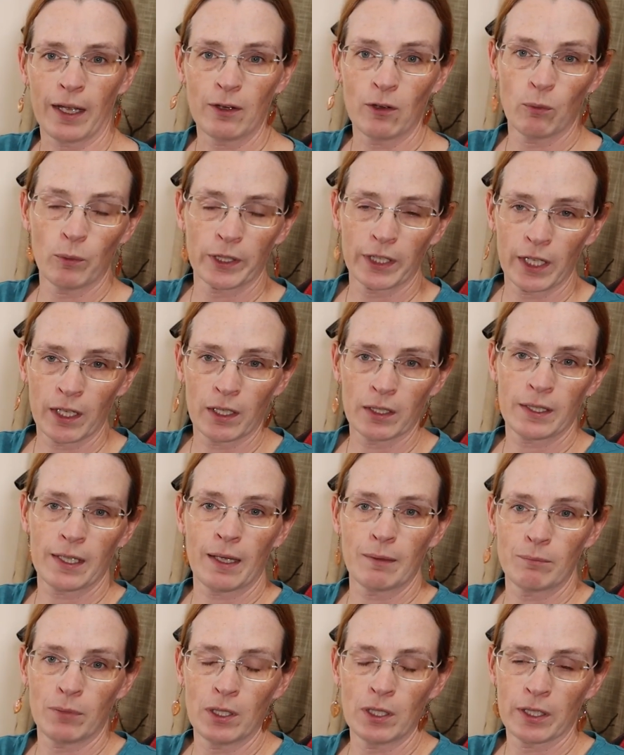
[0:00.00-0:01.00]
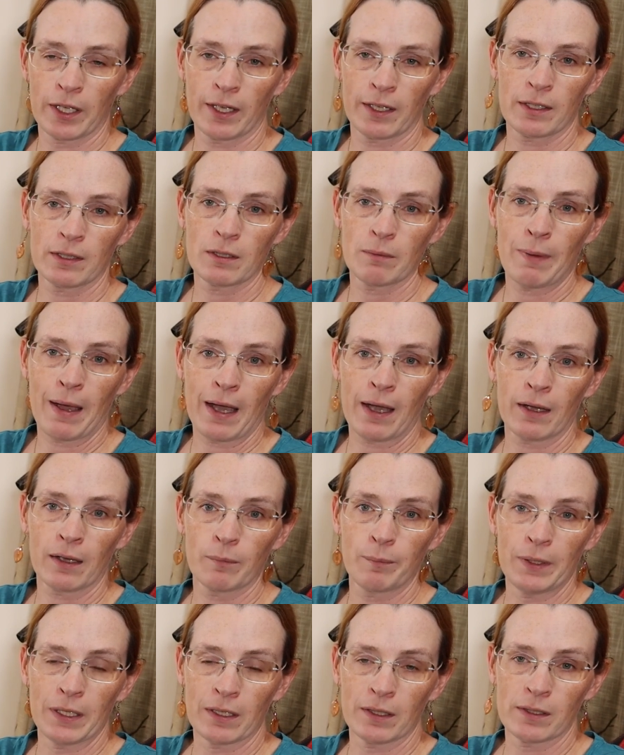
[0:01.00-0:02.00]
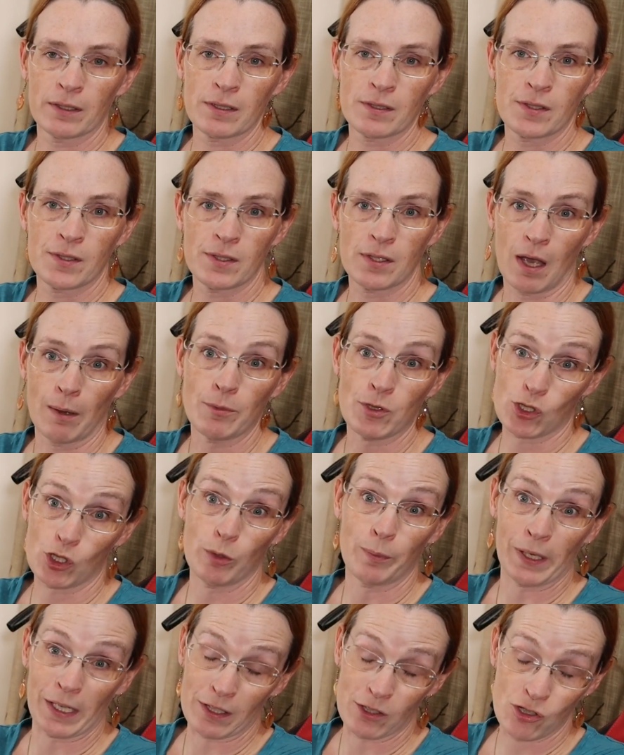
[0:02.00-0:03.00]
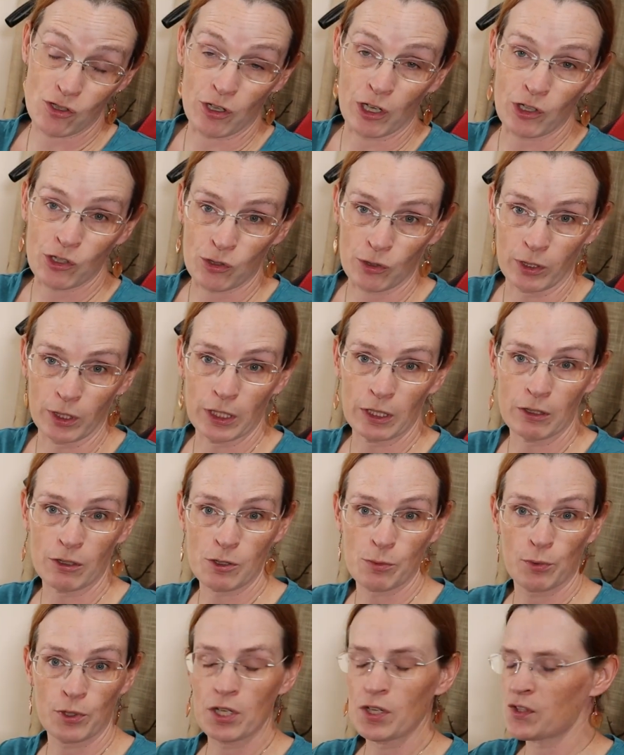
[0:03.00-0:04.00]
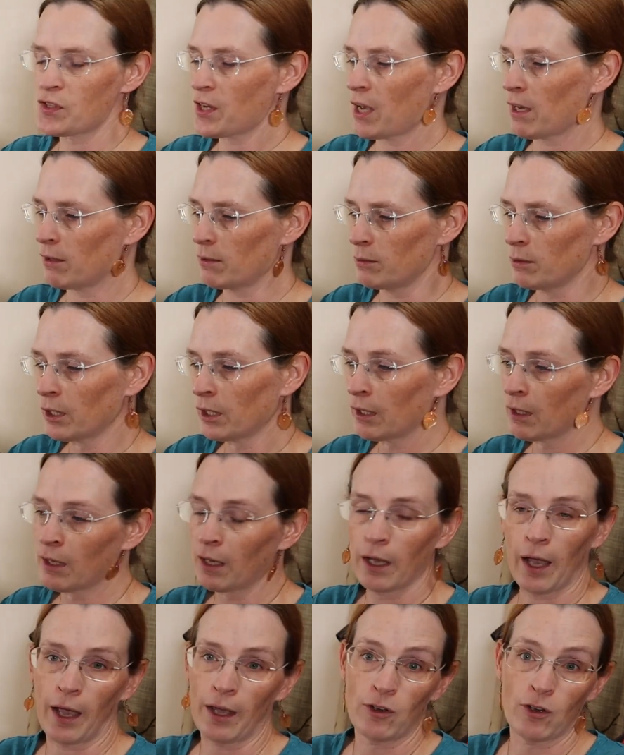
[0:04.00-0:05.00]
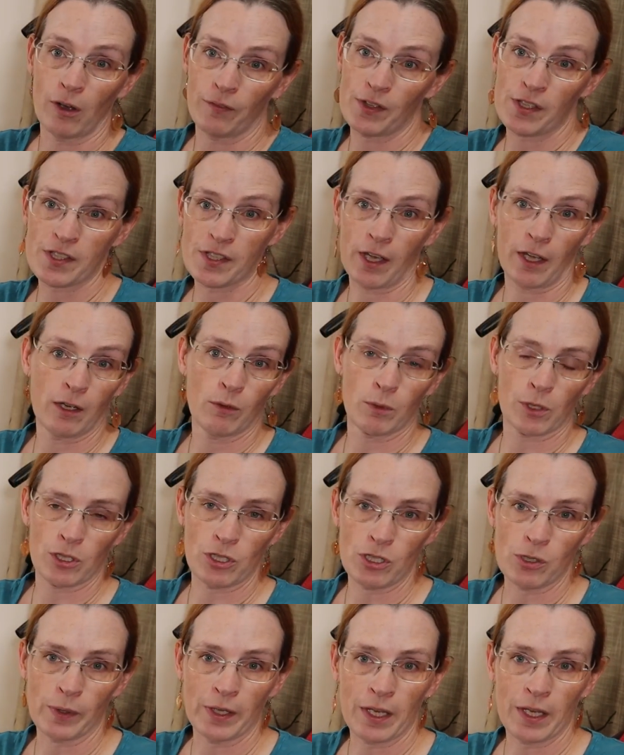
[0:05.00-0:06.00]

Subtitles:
I don't want to cut that bulkhead at the back because I'm assuming it's structural, it looks pretty stout, and obviously I don't want to do